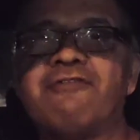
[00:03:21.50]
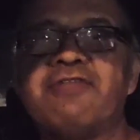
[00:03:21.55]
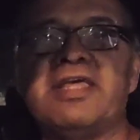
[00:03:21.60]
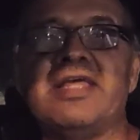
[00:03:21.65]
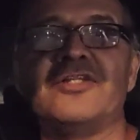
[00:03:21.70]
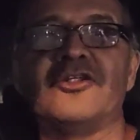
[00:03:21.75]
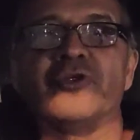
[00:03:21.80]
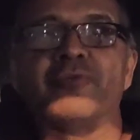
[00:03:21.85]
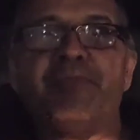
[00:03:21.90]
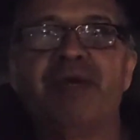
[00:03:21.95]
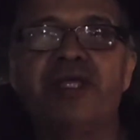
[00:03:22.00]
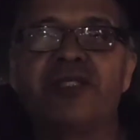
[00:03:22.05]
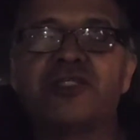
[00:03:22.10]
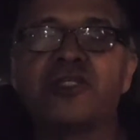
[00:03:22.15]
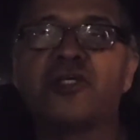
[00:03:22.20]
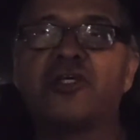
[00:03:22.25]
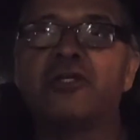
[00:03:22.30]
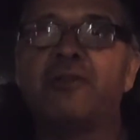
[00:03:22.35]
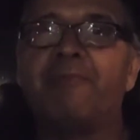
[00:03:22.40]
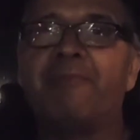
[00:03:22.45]
the engine bays a
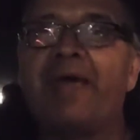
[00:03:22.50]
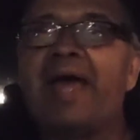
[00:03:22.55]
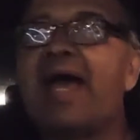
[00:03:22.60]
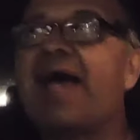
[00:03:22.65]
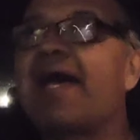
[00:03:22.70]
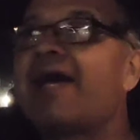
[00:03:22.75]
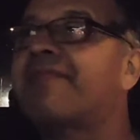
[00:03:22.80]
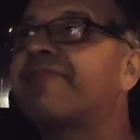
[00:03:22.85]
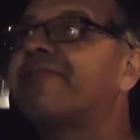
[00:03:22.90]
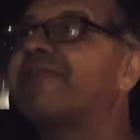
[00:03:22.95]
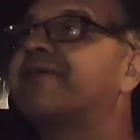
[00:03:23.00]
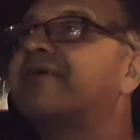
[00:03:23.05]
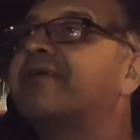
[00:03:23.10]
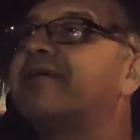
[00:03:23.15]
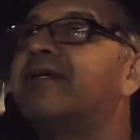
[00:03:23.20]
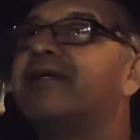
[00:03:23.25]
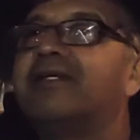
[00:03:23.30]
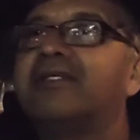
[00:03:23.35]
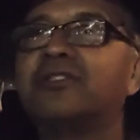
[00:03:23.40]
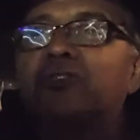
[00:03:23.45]
good bath,
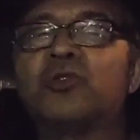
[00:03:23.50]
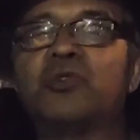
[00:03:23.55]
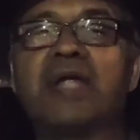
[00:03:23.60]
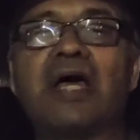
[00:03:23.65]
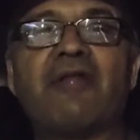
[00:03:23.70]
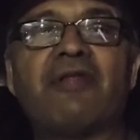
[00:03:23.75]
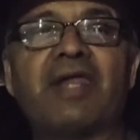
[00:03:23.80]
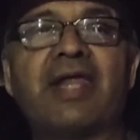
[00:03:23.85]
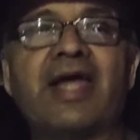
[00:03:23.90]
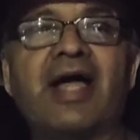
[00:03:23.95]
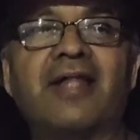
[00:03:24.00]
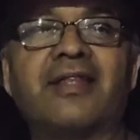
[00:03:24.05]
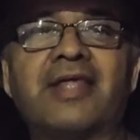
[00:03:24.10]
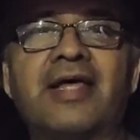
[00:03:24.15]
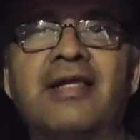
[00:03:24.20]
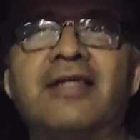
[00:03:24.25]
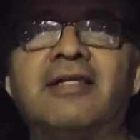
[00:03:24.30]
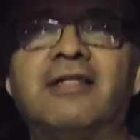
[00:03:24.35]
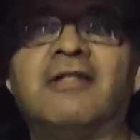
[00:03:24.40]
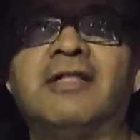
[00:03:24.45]
so now that I got
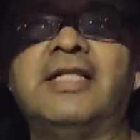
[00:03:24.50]
that little